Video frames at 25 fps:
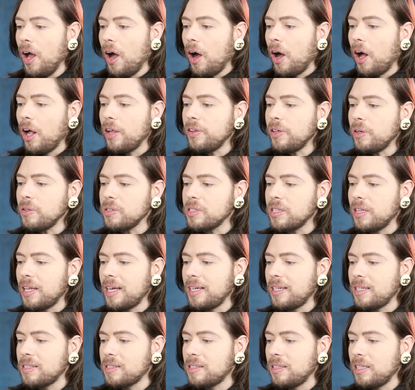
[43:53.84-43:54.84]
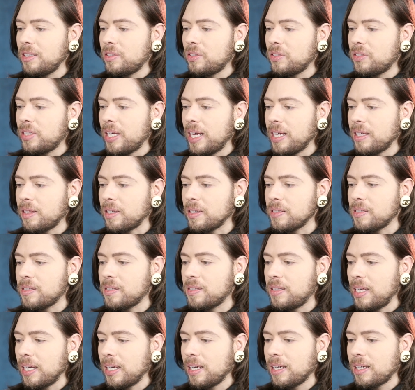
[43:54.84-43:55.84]
All those ladies need to take the
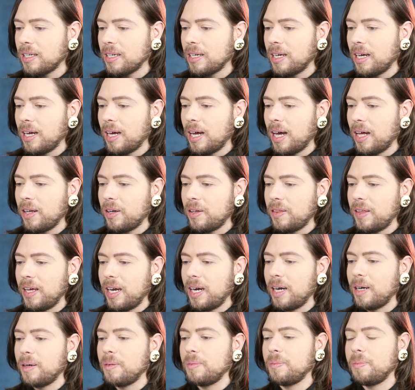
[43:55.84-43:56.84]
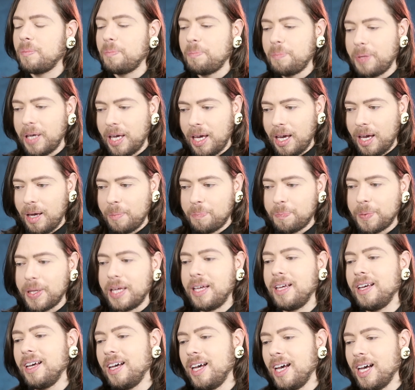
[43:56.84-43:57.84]
stick out of their beep.
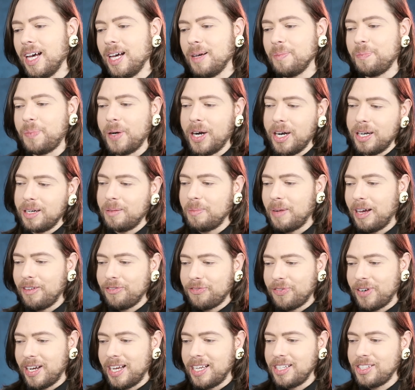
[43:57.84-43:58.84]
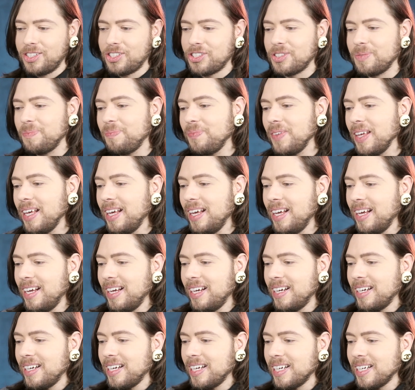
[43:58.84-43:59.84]
Pardon my French.
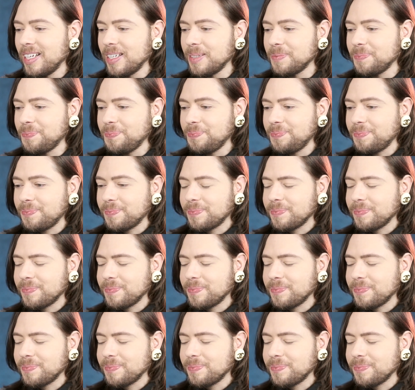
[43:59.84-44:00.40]
Murney